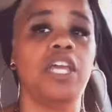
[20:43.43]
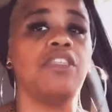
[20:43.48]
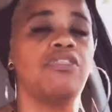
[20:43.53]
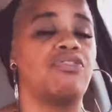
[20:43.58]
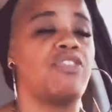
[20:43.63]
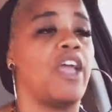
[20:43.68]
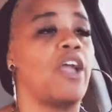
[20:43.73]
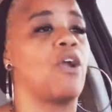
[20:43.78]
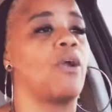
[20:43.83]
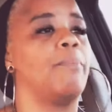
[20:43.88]
need
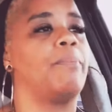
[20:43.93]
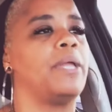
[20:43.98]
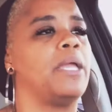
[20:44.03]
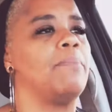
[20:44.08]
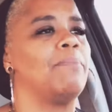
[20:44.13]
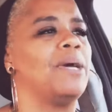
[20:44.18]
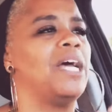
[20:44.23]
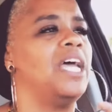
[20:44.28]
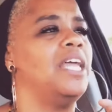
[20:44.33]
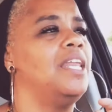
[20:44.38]

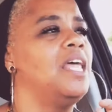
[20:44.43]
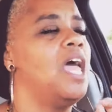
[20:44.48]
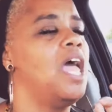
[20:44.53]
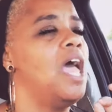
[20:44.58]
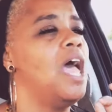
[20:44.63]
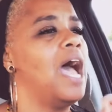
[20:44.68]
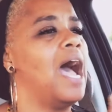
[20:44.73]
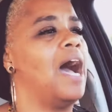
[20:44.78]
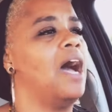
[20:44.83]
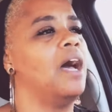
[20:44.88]
therapy, but
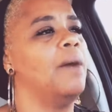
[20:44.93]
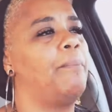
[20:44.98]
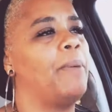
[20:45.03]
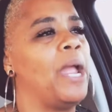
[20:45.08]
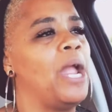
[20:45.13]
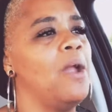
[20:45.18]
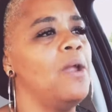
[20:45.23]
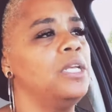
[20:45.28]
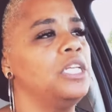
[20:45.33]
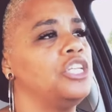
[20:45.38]

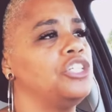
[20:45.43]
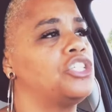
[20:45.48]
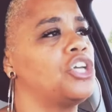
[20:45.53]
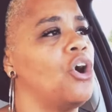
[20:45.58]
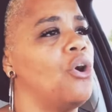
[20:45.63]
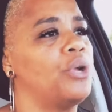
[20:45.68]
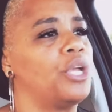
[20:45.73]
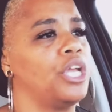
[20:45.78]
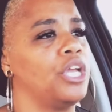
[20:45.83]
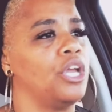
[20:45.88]
apparently
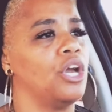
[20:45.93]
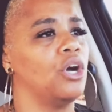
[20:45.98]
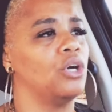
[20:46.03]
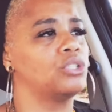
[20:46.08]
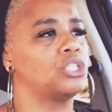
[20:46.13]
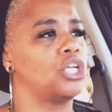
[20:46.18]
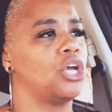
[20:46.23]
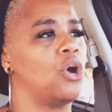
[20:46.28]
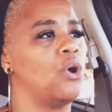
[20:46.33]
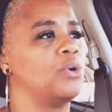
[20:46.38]

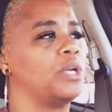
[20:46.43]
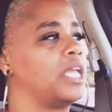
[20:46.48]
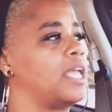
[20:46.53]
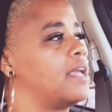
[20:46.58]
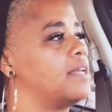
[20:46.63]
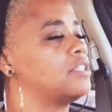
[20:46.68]
Tokyo Toni